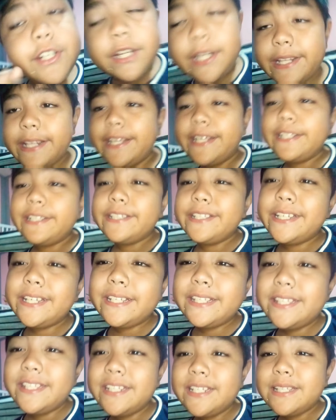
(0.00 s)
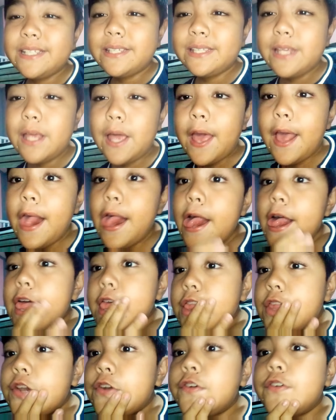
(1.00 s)
that and this is
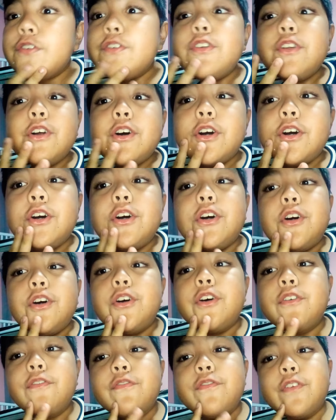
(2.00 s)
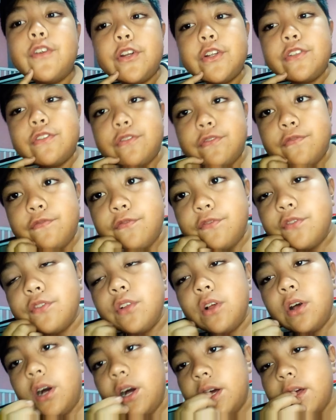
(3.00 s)
the first
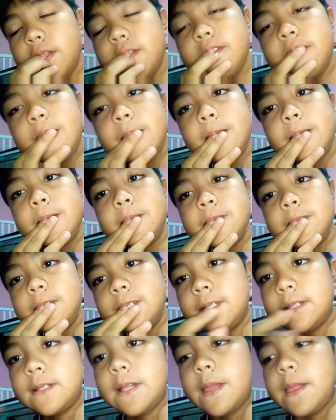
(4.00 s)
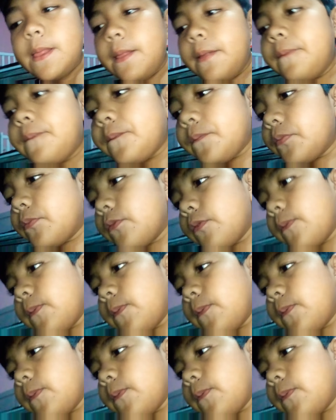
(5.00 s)
vlog. Are you listening, Chatsberry?